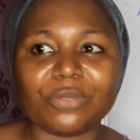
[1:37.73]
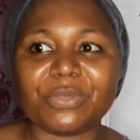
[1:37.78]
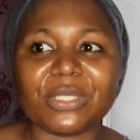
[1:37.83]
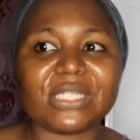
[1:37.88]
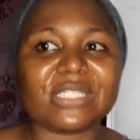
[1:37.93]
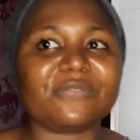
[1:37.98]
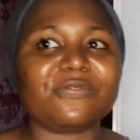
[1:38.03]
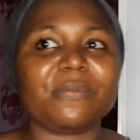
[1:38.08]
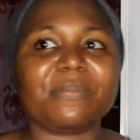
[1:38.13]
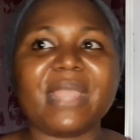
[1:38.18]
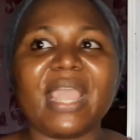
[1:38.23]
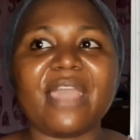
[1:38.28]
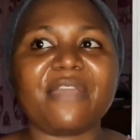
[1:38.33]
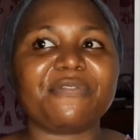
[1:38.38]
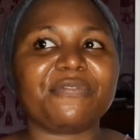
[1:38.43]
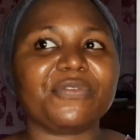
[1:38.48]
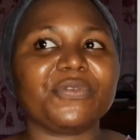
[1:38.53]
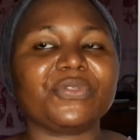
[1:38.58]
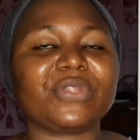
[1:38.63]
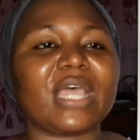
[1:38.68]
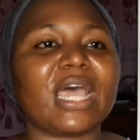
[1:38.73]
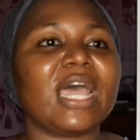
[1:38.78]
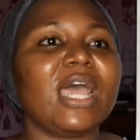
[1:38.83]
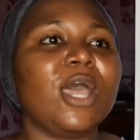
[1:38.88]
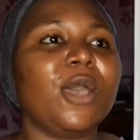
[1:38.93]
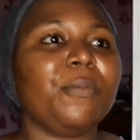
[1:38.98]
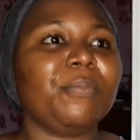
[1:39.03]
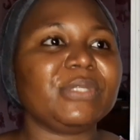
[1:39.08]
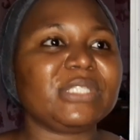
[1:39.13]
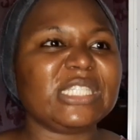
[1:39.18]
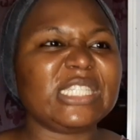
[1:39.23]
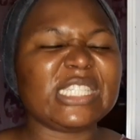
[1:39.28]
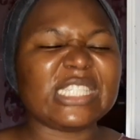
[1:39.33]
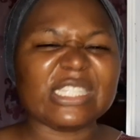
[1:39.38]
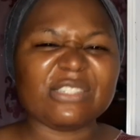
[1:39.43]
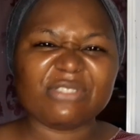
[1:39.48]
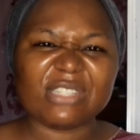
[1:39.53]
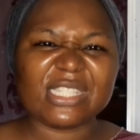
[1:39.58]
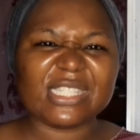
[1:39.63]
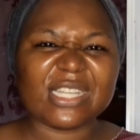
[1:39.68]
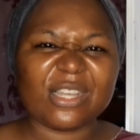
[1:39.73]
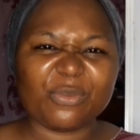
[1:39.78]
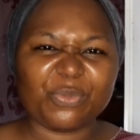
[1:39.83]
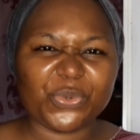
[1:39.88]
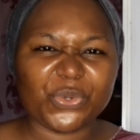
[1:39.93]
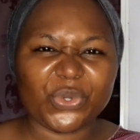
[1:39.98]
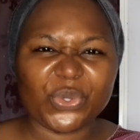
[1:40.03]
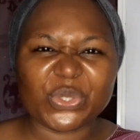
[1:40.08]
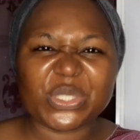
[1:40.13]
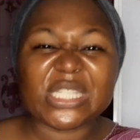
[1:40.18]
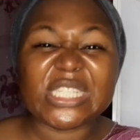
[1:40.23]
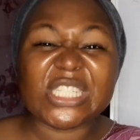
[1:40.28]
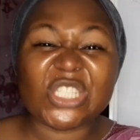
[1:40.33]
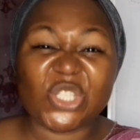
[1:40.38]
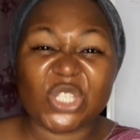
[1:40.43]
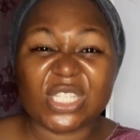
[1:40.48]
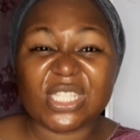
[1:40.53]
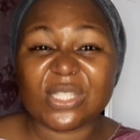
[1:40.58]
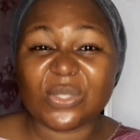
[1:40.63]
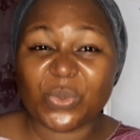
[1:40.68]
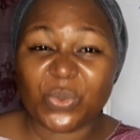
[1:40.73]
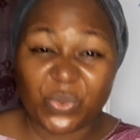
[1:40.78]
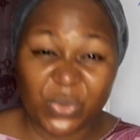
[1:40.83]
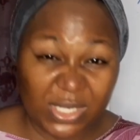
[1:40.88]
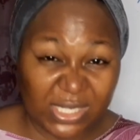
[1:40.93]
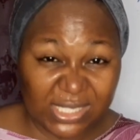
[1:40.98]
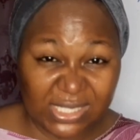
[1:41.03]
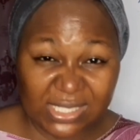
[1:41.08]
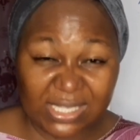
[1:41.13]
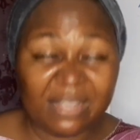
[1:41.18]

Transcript: because for me I feel that putting it in rinsed out products is just a waste.